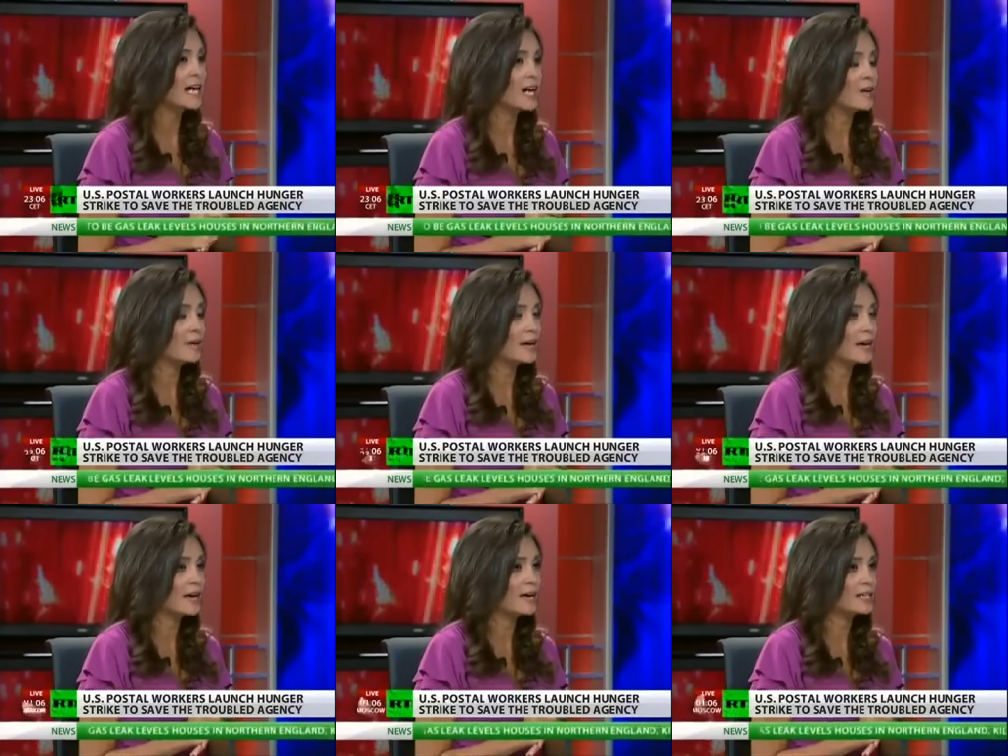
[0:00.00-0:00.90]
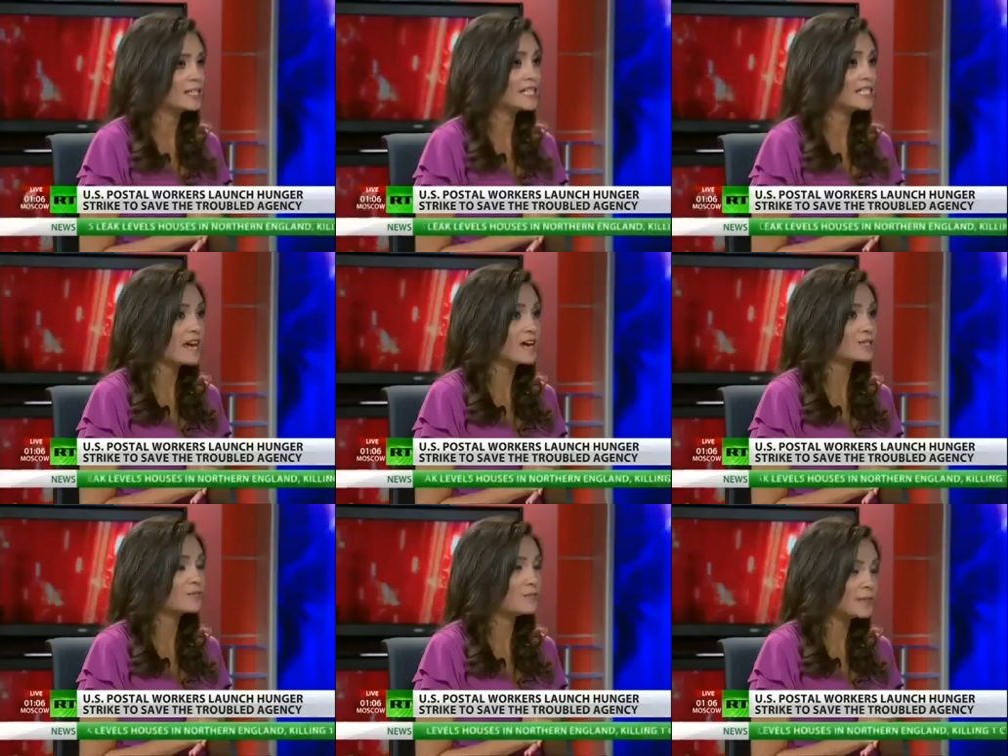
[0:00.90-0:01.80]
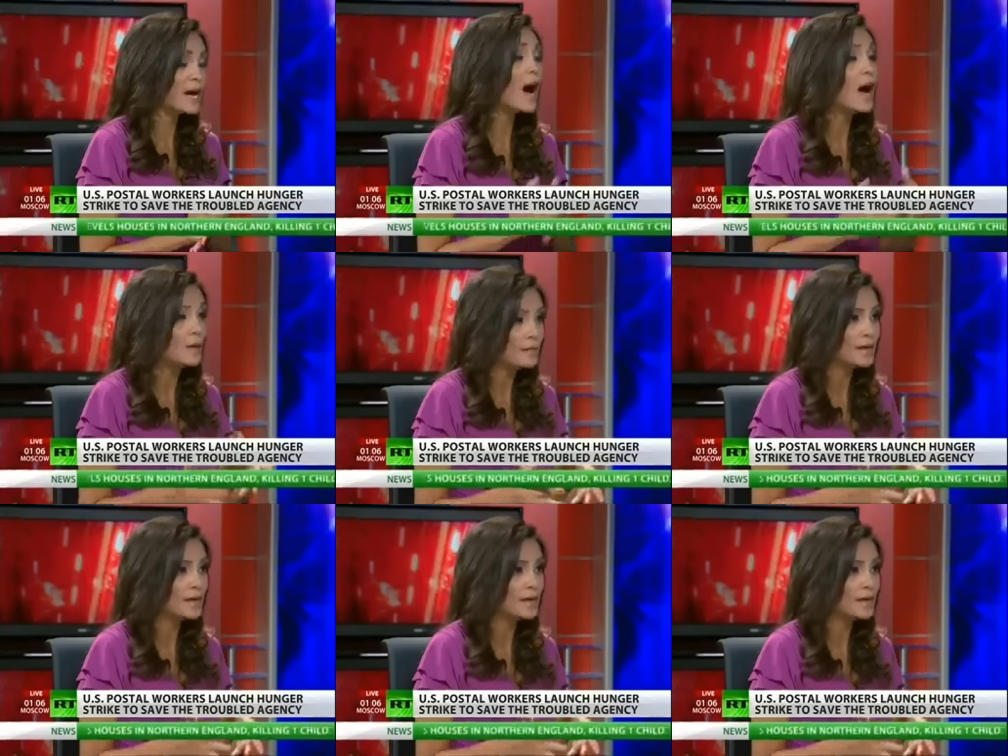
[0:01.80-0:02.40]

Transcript: uh, and this has become